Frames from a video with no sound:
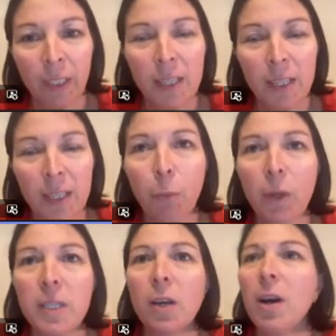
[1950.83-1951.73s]
That's a good
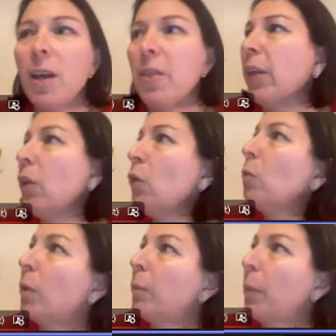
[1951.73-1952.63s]
one. So I think
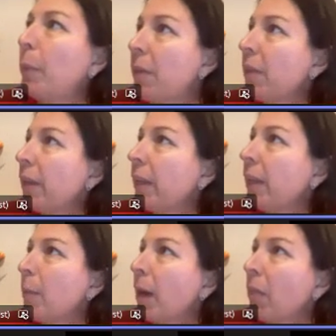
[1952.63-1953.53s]
you're probably
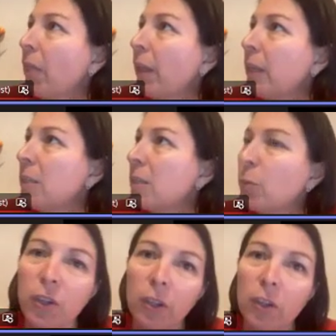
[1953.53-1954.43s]
thinking about things that we
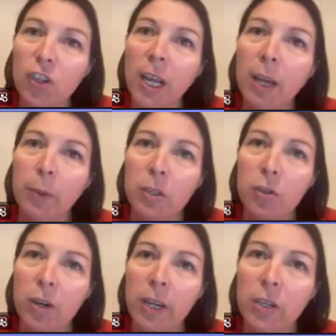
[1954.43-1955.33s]
shouldn't share with
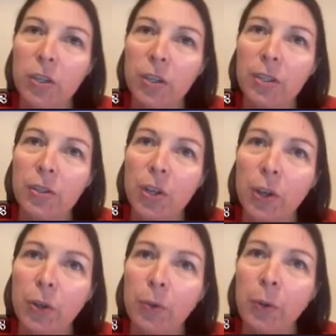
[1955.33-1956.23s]
strangers.
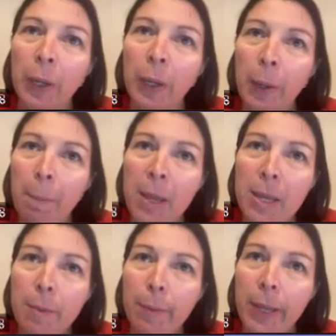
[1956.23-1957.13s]
So
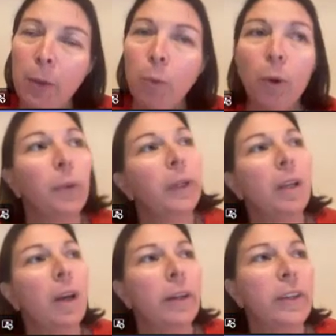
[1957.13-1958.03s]
maybe, what
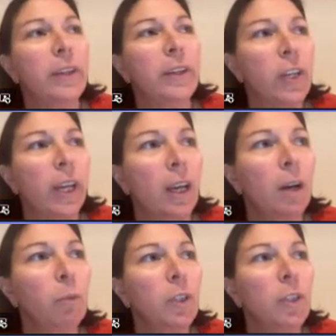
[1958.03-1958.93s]
wouldn't I share?
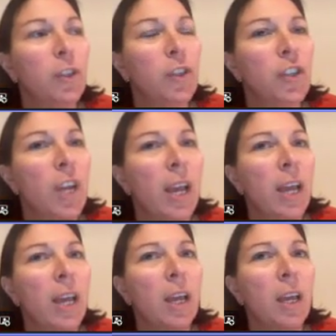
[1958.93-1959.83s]
I wouldn't
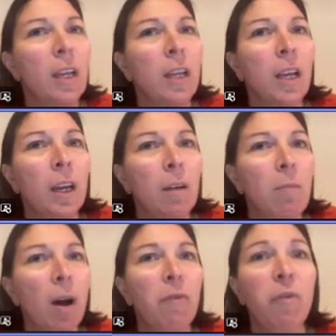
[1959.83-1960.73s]
share
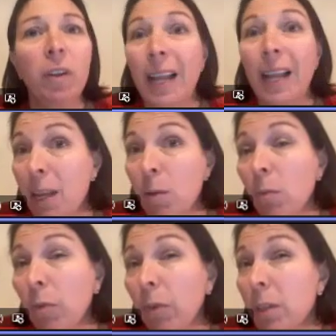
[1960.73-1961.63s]
my full
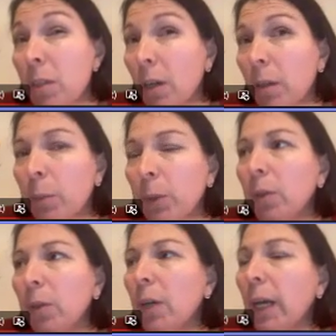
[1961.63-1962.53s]
name, for
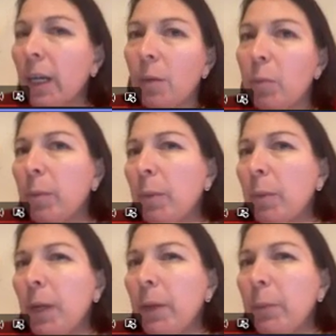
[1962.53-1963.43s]
example, and I
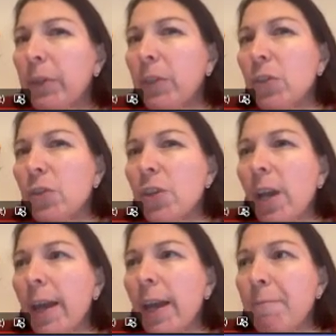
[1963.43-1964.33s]
probably wouldn't
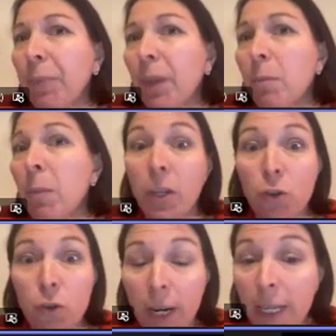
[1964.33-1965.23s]
share my
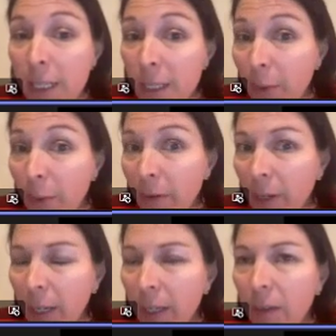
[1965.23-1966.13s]
address where I
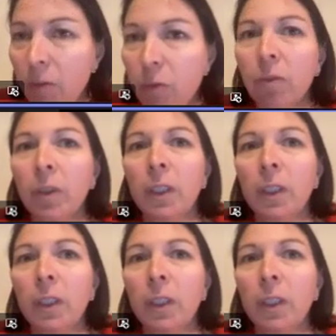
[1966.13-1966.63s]
live.